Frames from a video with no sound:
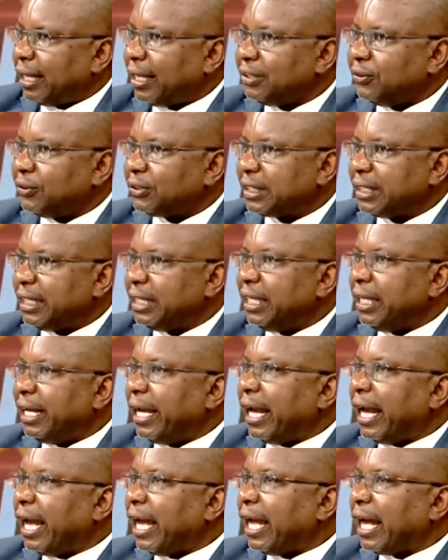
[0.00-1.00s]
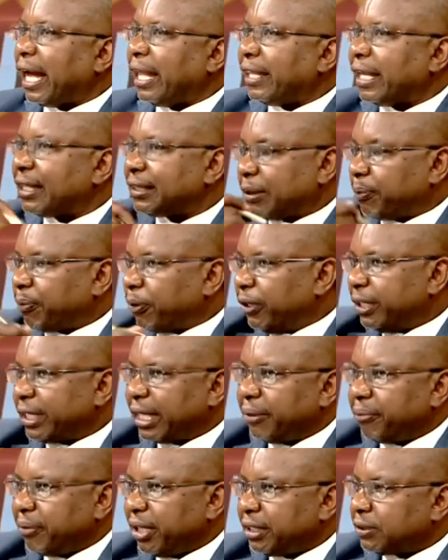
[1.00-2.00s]
You see, and that's the point
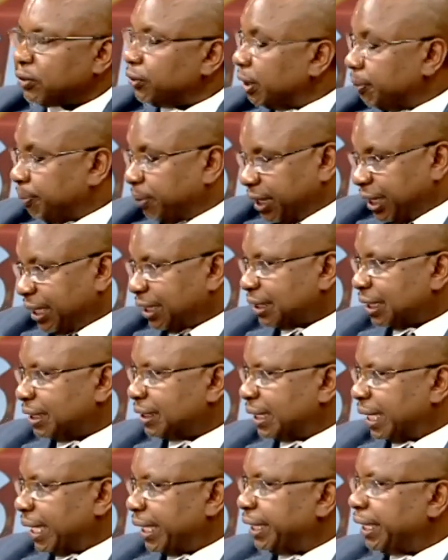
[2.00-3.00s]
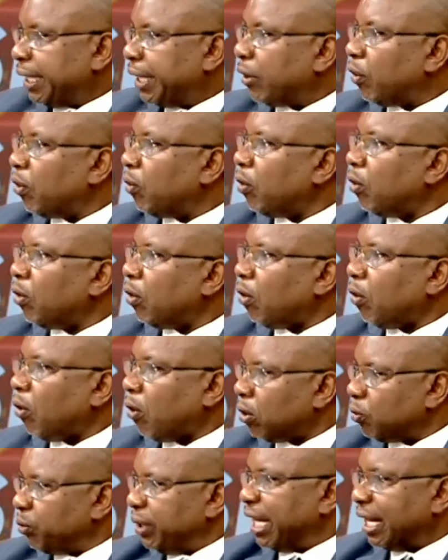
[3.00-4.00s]
I made to the PS. I say,
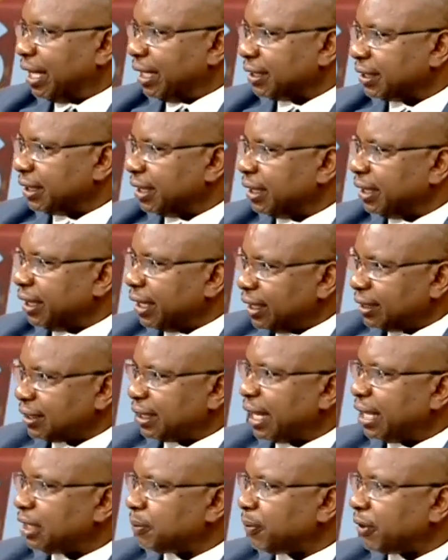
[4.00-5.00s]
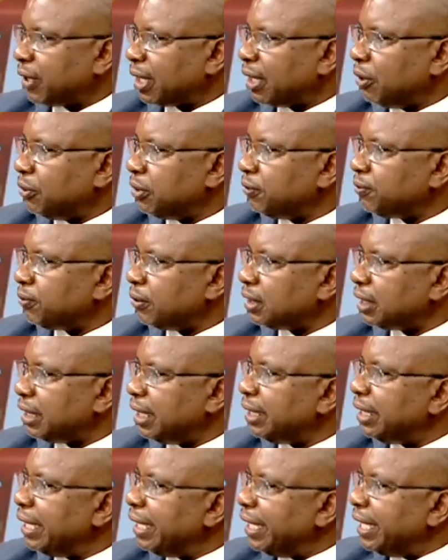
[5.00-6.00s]
all we are asking as Diaspora County
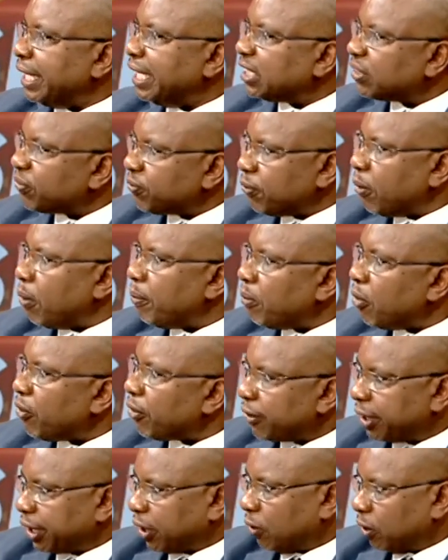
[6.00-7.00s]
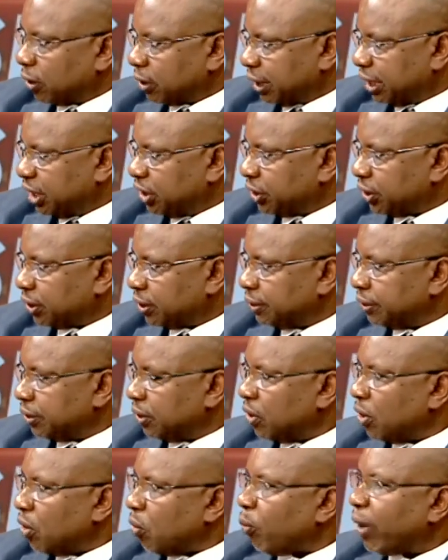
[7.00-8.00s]
48 is formal recognition,
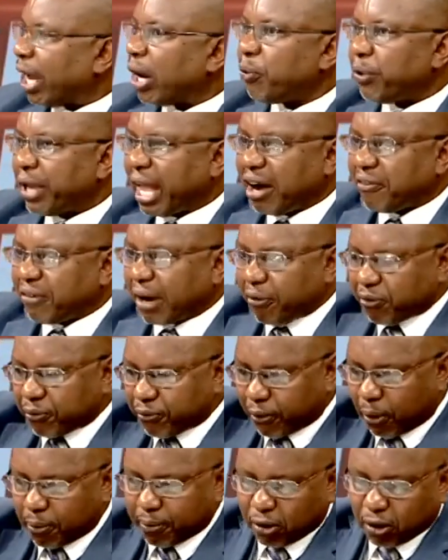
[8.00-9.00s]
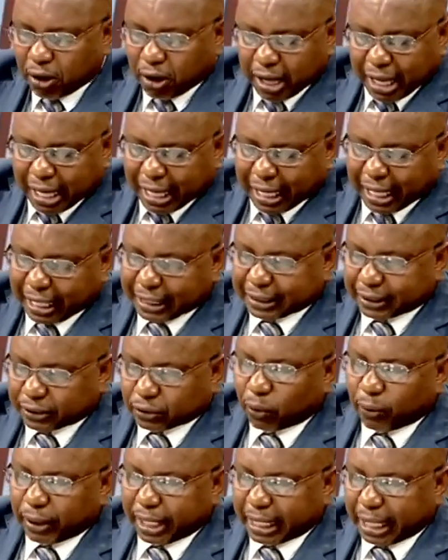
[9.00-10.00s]
where we have a formal letter.
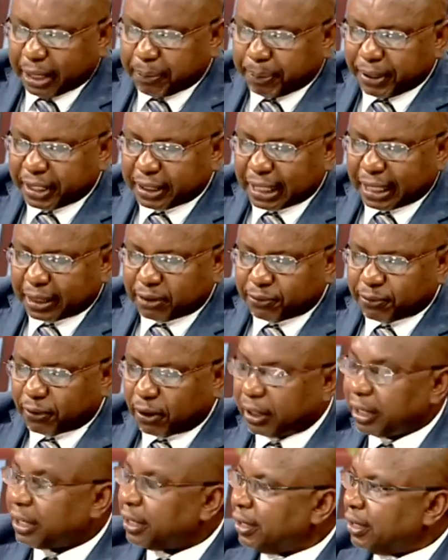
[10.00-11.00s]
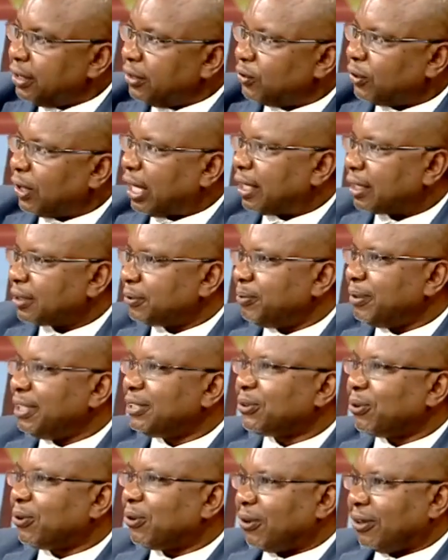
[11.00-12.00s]
So when I picked that phone, you asked me
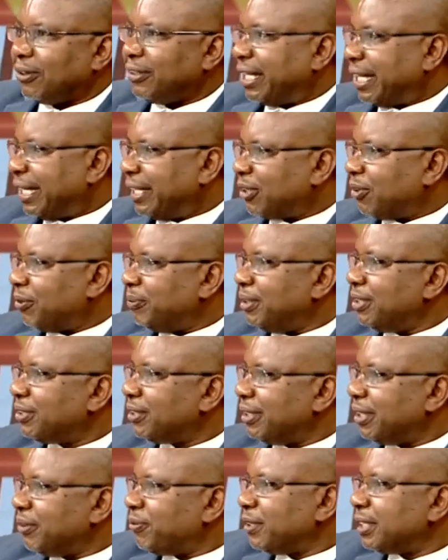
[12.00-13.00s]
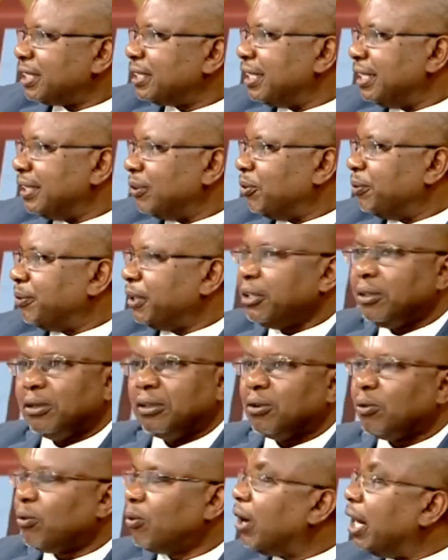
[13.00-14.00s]
to call the High Commission. The first thing will be,
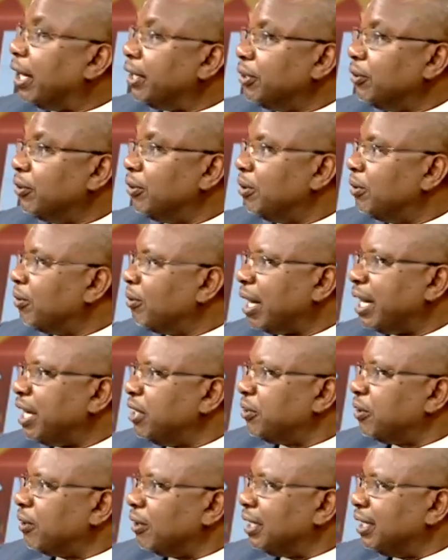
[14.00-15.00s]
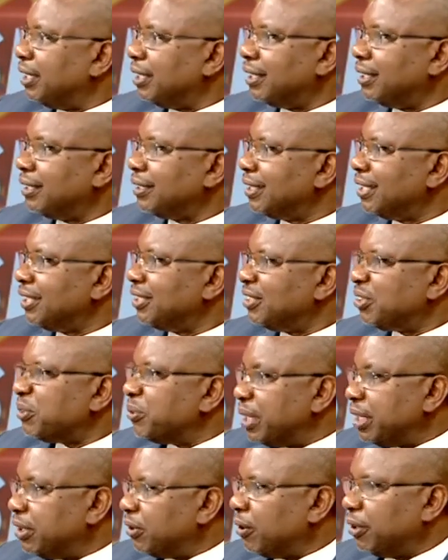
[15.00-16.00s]
who are you? Why are you calling us? Do
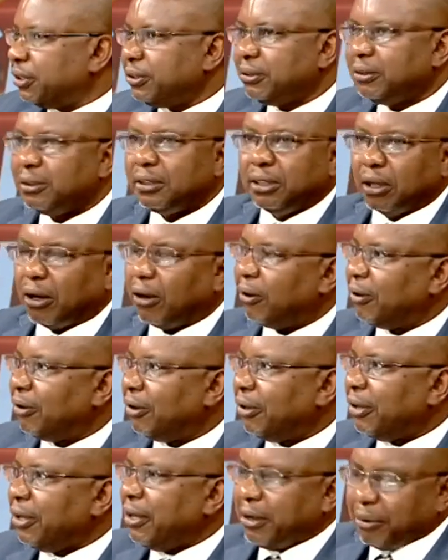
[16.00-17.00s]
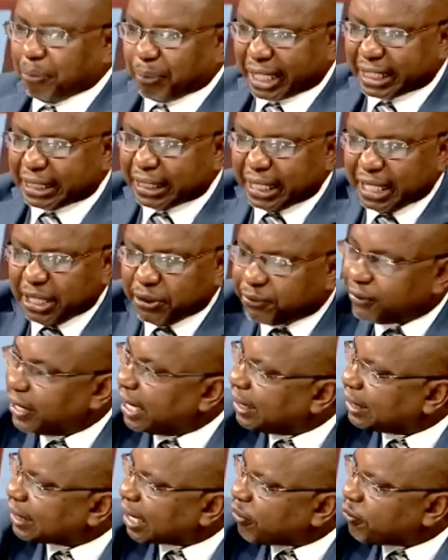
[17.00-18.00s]
we know you? No. But if there
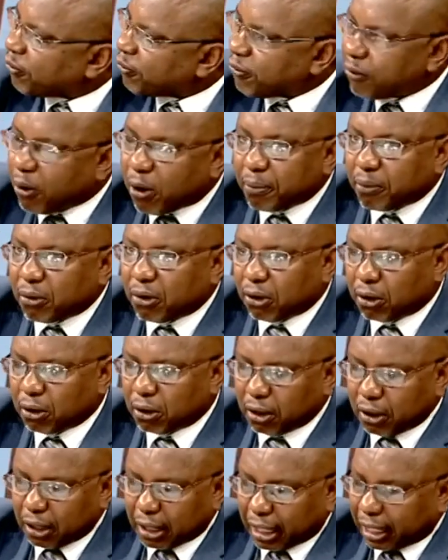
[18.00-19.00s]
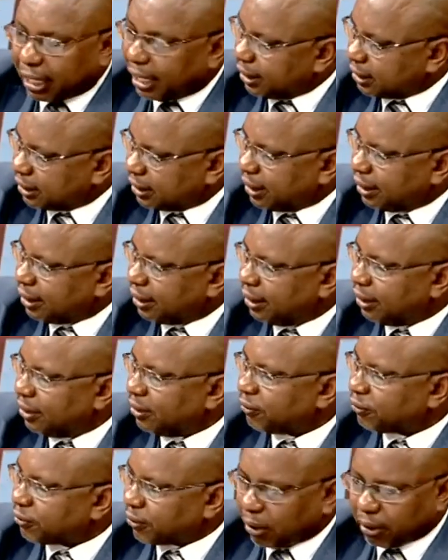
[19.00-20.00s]
is a formal letter
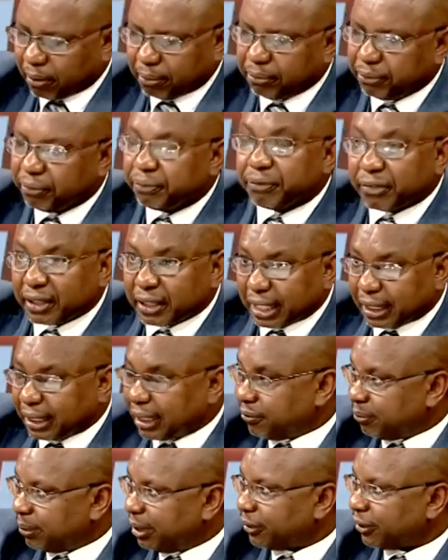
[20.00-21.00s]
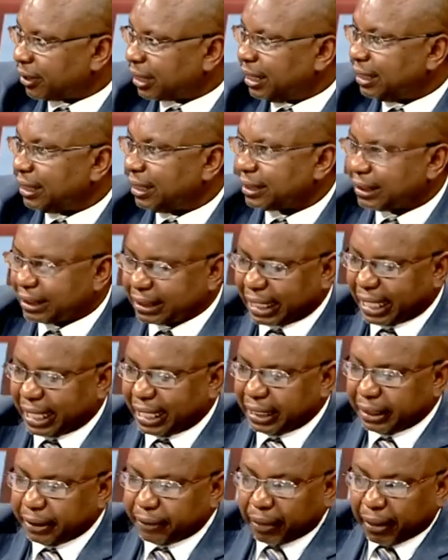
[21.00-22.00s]
from the government of Kenya
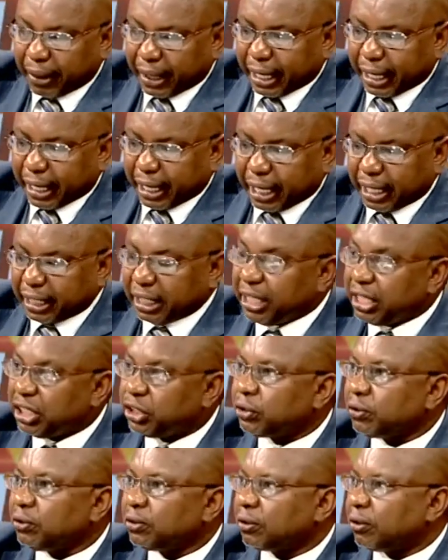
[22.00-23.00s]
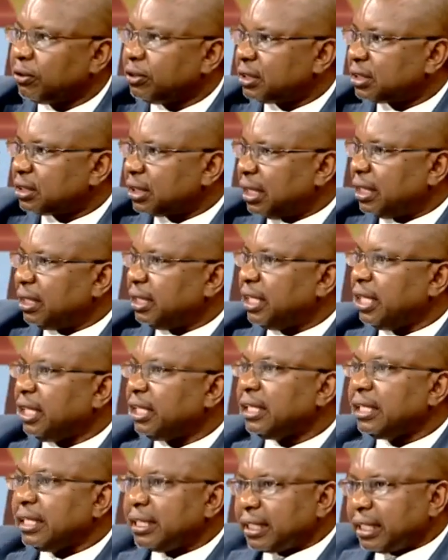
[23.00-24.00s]
saying, any issues
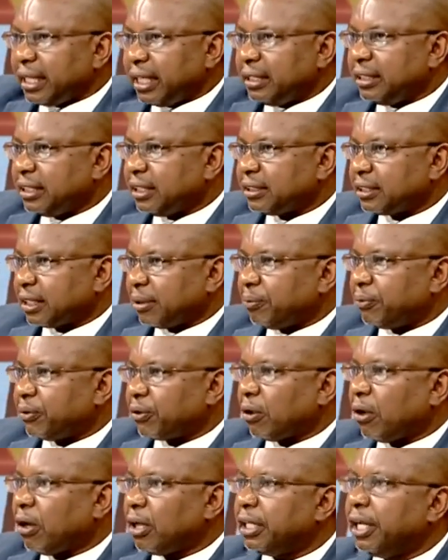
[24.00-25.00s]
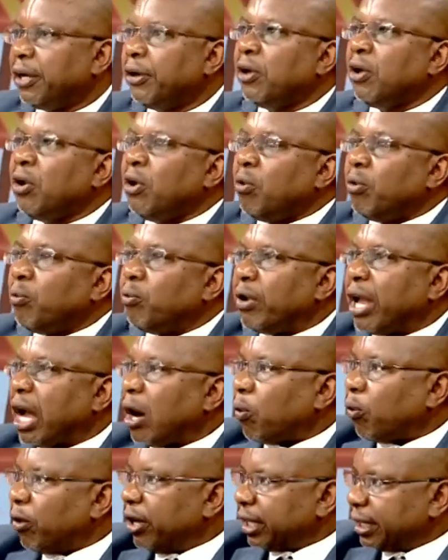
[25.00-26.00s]
concerning Kenyans abroad, we
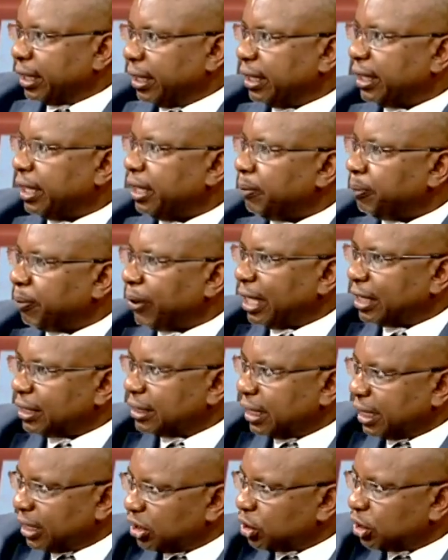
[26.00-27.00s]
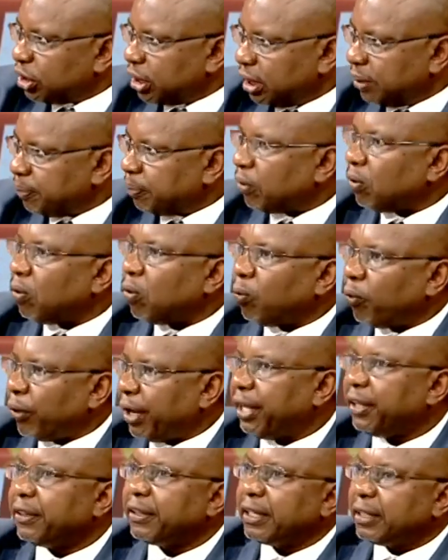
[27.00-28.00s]
are working in partnership
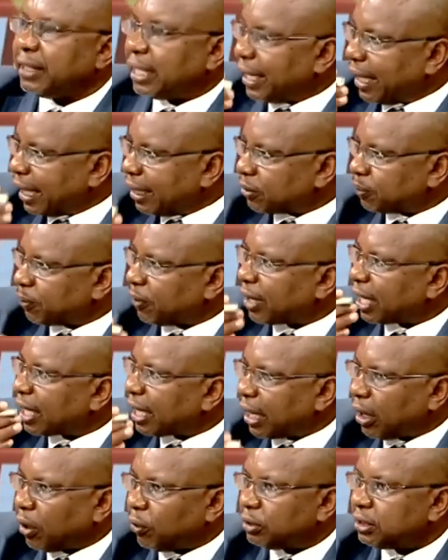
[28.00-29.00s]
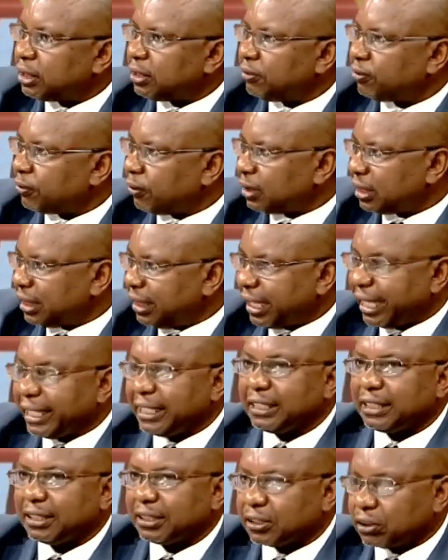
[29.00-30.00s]
with the Diaspora County
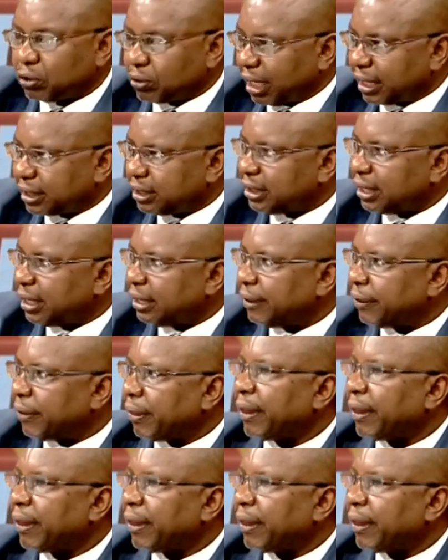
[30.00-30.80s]
48 structure.